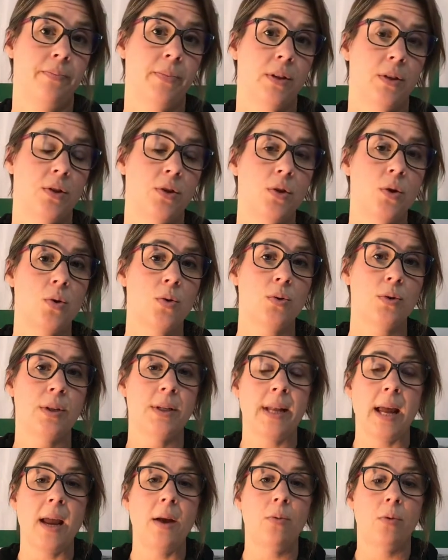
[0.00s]
So
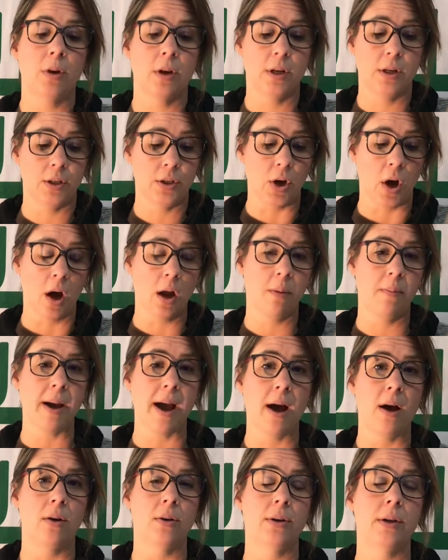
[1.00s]
today we're going to talk
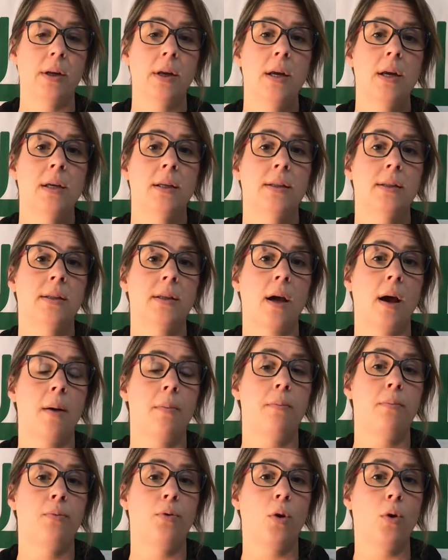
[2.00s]
about
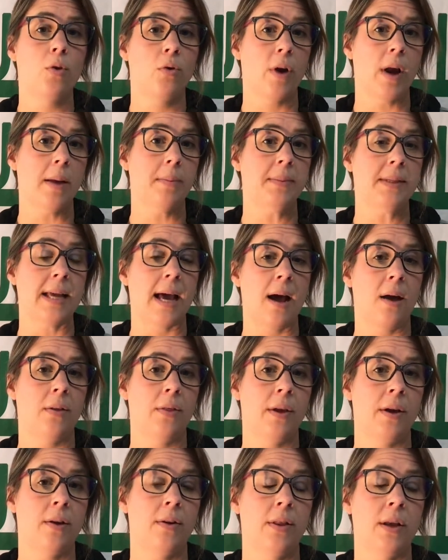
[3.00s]
some programs out
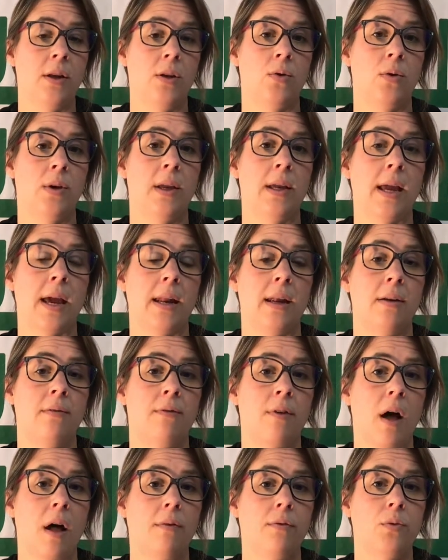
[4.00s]
there that you can get
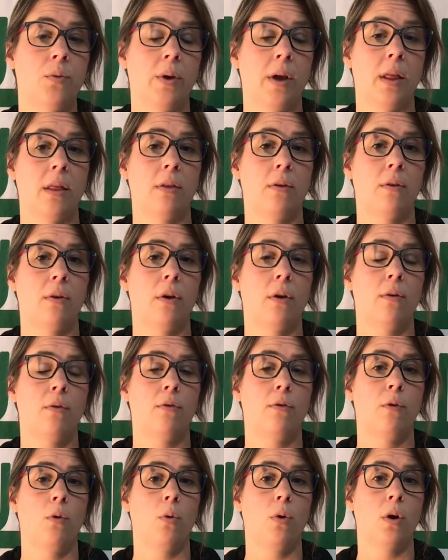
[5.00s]
involved with
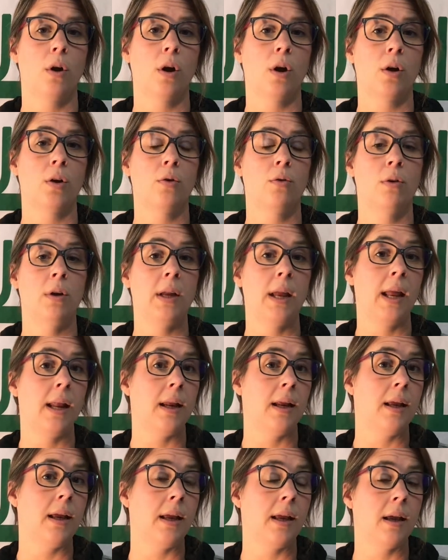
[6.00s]
for
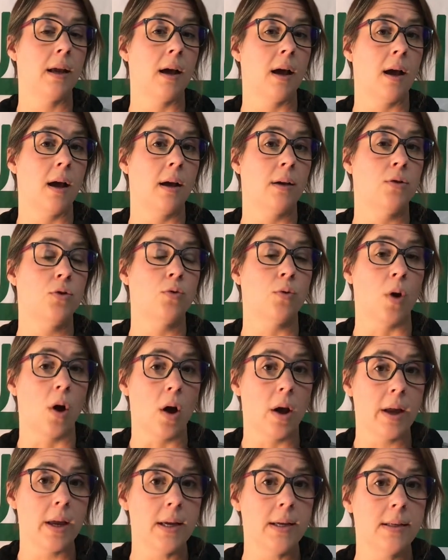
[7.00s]
creating uh,
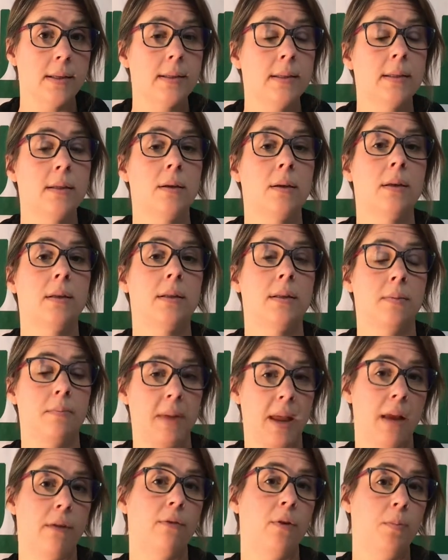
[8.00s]
drawings to, to
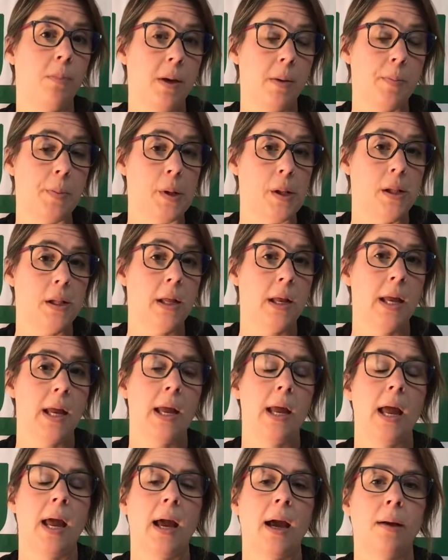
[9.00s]
make for people.
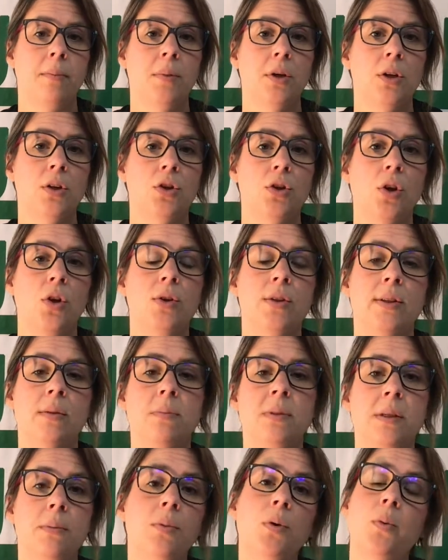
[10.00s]
I'm going to show you some
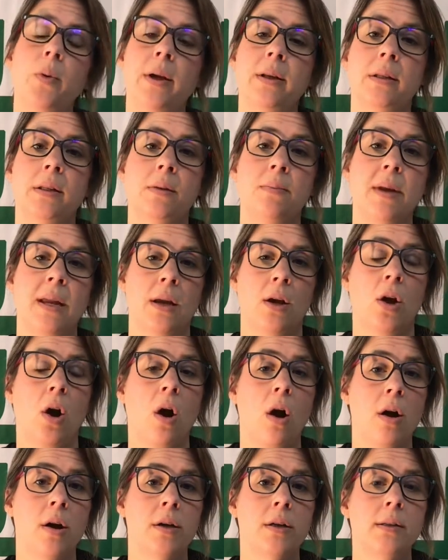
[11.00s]
simple ways to make
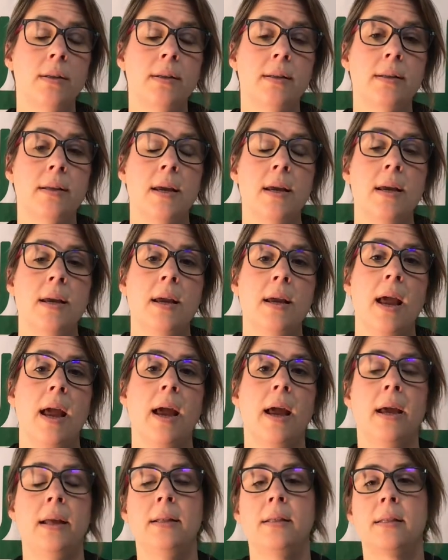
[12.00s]
cards
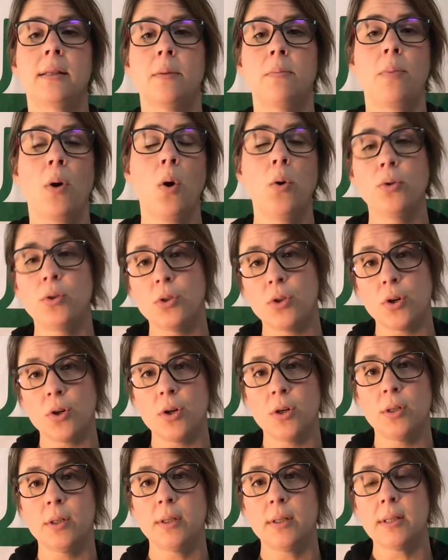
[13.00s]
and some
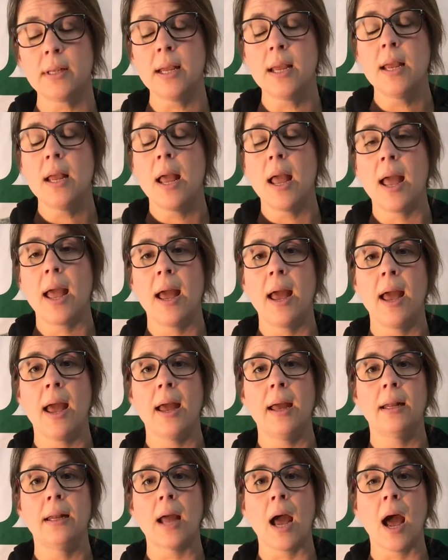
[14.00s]
posters,
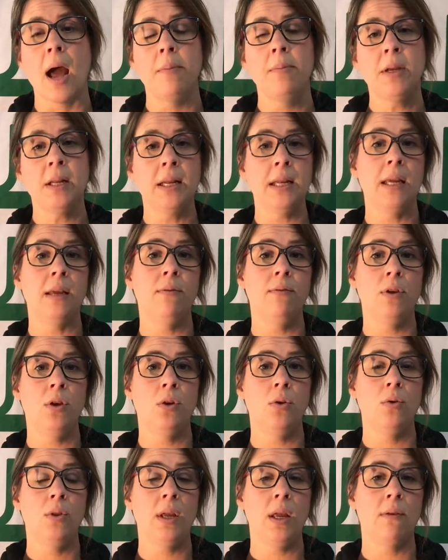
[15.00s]
and I'm going to give
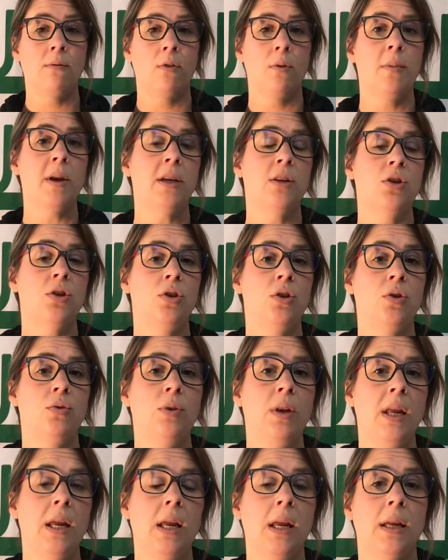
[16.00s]
you the information you
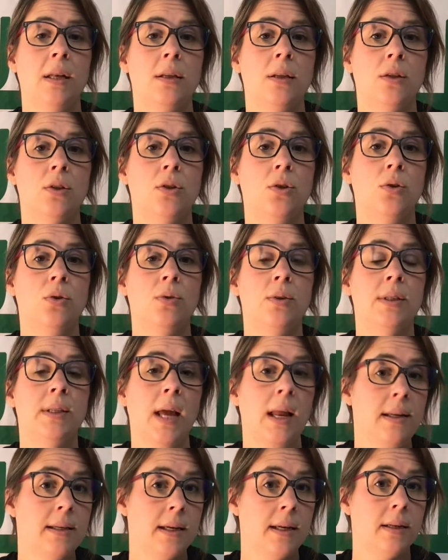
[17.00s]
need to
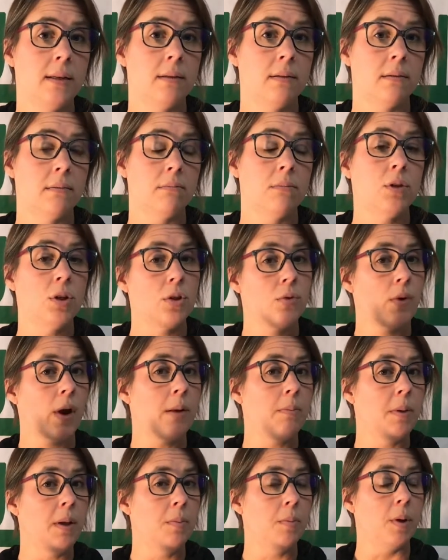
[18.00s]
send it to the
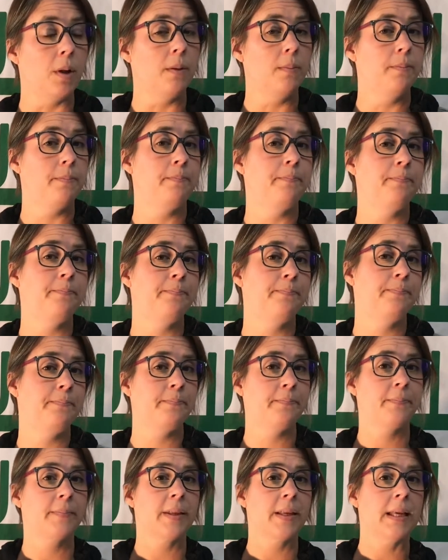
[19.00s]
right people.
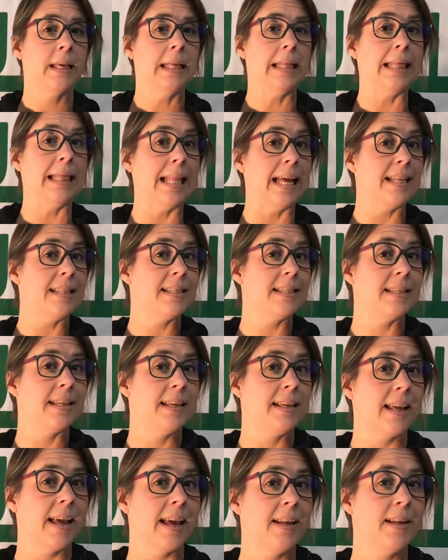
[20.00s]
Let's
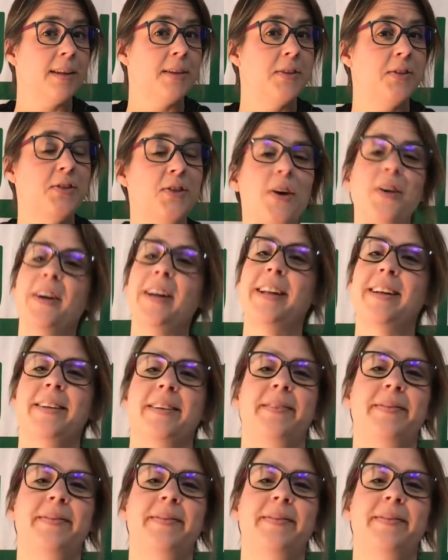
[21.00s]
get started.